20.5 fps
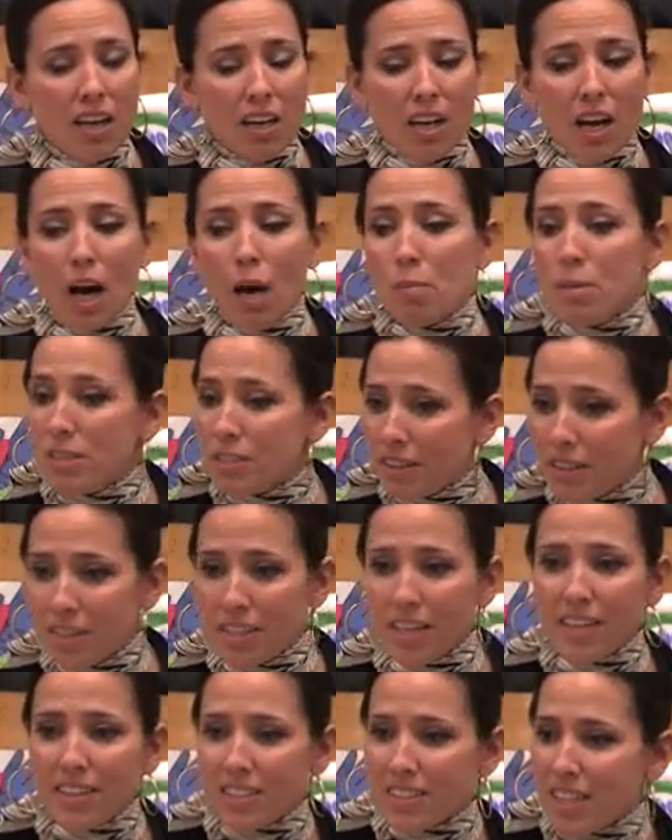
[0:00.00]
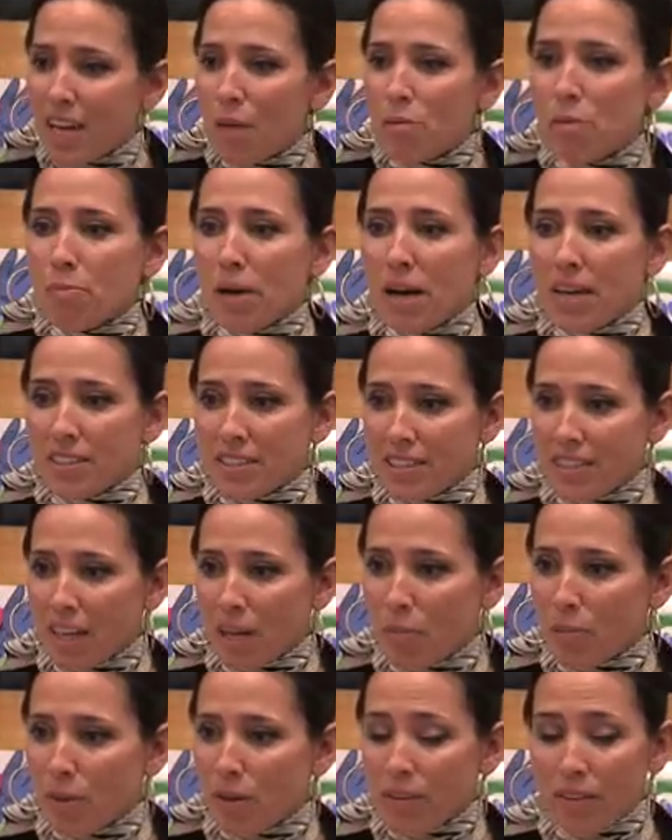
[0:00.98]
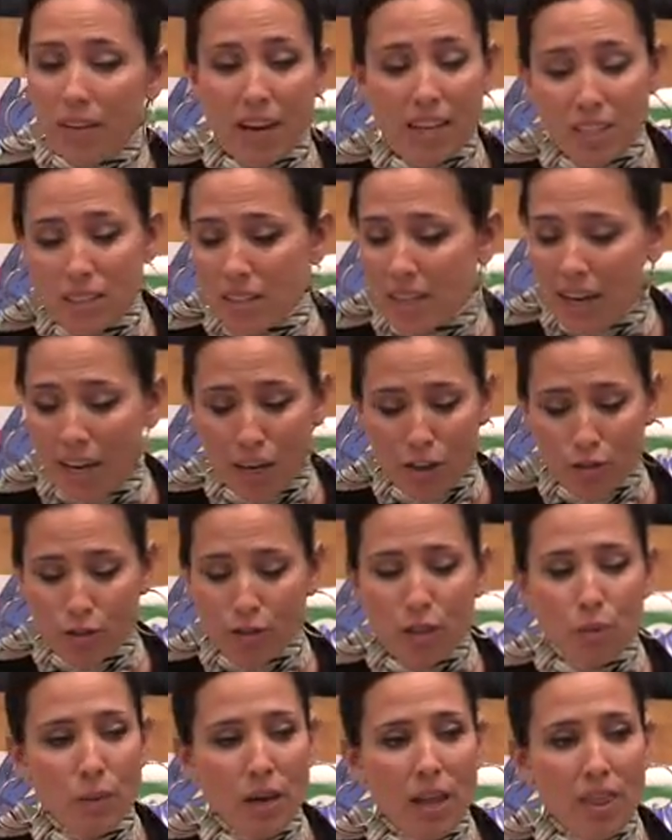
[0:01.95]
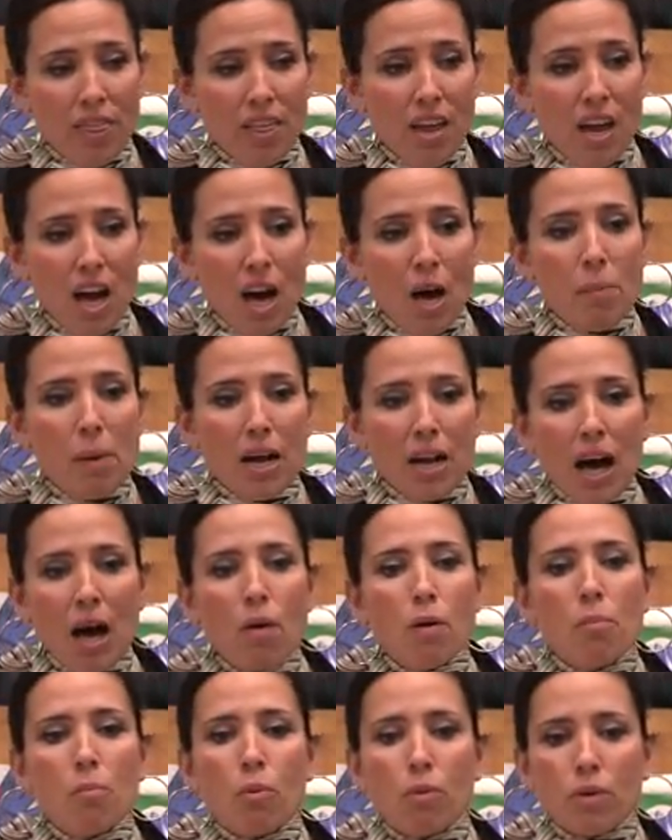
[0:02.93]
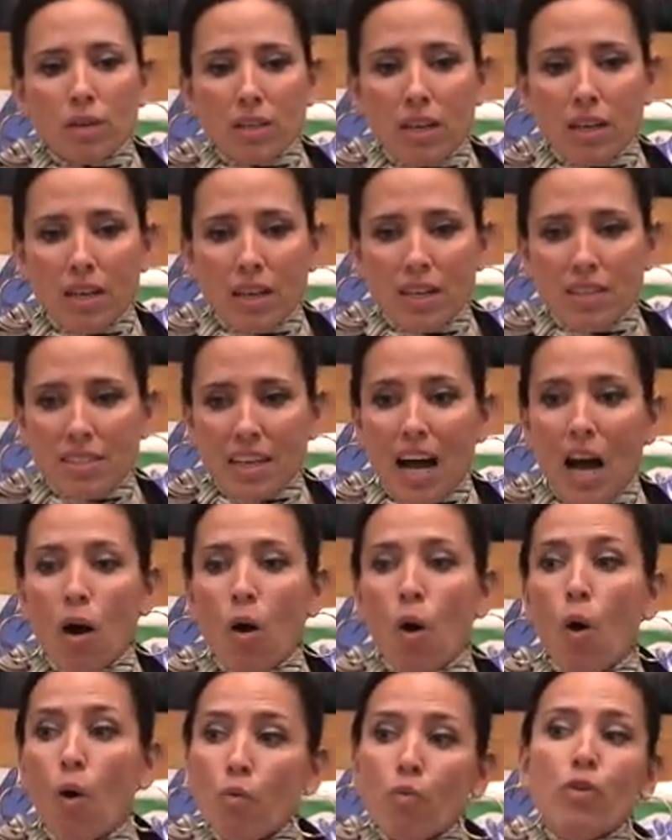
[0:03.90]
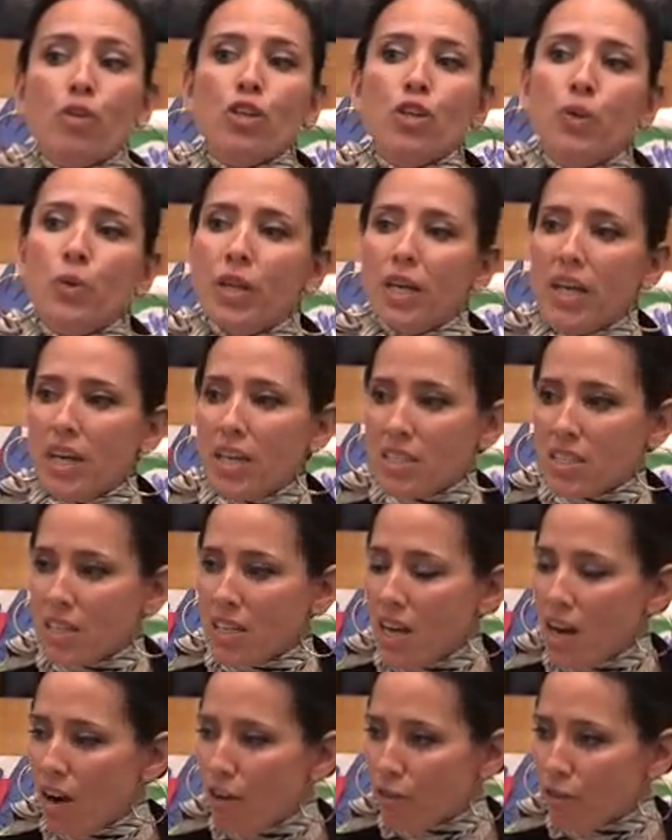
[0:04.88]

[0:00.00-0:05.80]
commentary at the time of passing that bill that I agree with about how important it is and how overdue it is